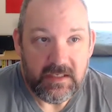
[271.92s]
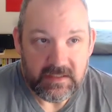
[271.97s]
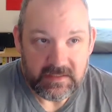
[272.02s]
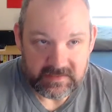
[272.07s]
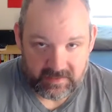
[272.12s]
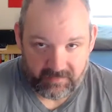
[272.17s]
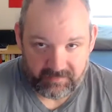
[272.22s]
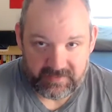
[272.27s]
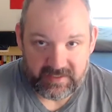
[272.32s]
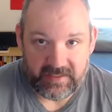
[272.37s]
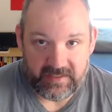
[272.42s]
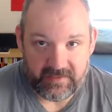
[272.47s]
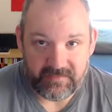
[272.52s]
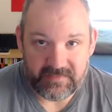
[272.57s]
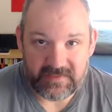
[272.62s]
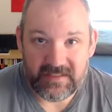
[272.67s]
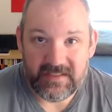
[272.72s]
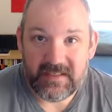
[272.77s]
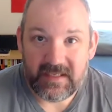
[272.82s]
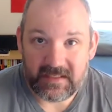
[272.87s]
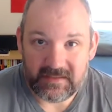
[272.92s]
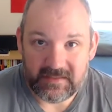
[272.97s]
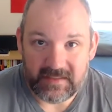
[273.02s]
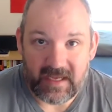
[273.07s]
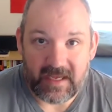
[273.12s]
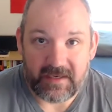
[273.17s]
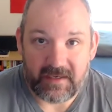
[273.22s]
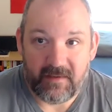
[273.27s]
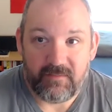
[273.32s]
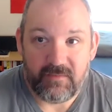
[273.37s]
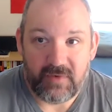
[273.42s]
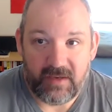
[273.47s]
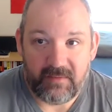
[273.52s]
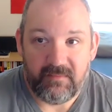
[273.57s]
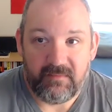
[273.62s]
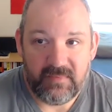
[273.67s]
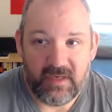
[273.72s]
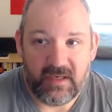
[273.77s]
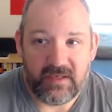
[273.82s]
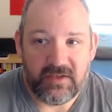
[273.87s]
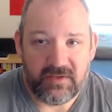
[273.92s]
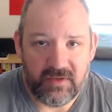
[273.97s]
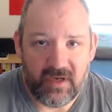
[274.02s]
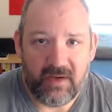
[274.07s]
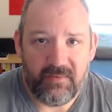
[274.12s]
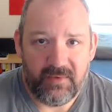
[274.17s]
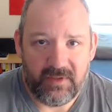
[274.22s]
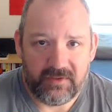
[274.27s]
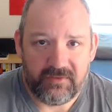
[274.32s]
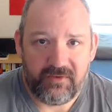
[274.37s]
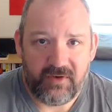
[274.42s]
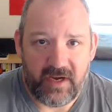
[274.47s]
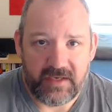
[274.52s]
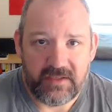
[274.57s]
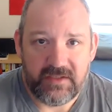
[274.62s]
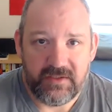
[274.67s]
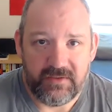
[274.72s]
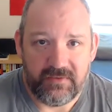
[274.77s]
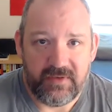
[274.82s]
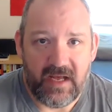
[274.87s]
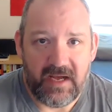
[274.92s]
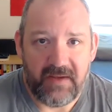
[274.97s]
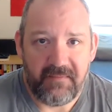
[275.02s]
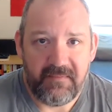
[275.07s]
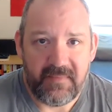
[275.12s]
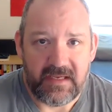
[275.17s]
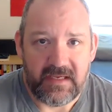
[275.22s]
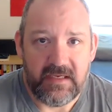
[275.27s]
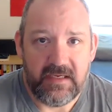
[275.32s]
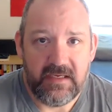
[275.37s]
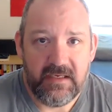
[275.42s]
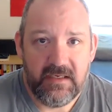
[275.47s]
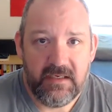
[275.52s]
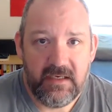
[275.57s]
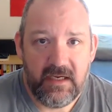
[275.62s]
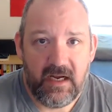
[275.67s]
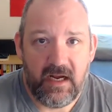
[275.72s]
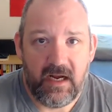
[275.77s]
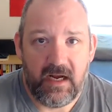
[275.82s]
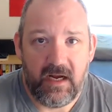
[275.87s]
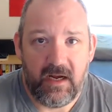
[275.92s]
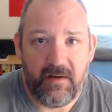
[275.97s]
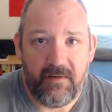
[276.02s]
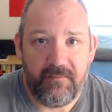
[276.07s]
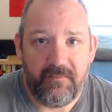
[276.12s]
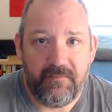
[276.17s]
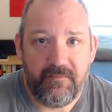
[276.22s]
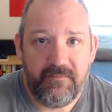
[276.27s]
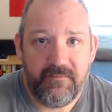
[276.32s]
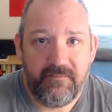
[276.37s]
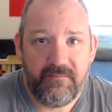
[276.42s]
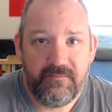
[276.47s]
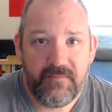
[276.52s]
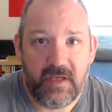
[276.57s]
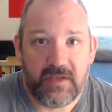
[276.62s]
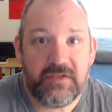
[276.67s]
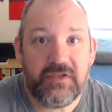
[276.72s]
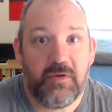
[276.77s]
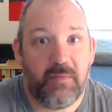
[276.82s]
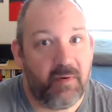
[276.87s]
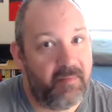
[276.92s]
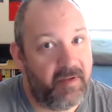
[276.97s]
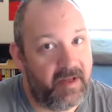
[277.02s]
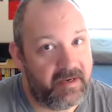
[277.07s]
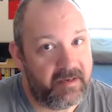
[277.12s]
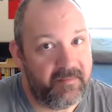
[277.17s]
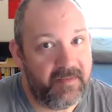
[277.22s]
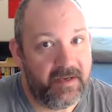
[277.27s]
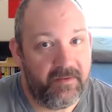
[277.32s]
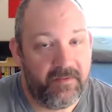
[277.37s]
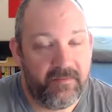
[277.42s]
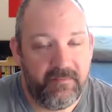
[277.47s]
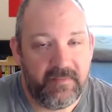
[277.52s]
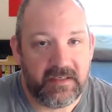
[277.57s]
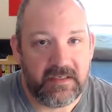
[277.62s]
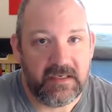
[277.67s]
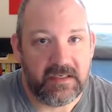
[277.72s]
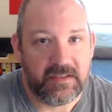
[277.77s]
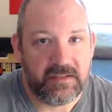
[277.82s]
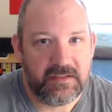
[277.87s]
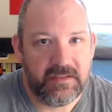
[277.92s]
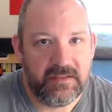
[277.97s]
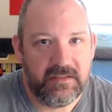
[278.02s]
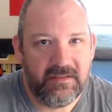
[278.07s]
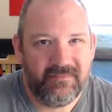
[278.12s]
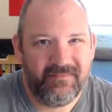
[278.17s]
Sometimes, not a lot. I will try to not be a super potty mouth because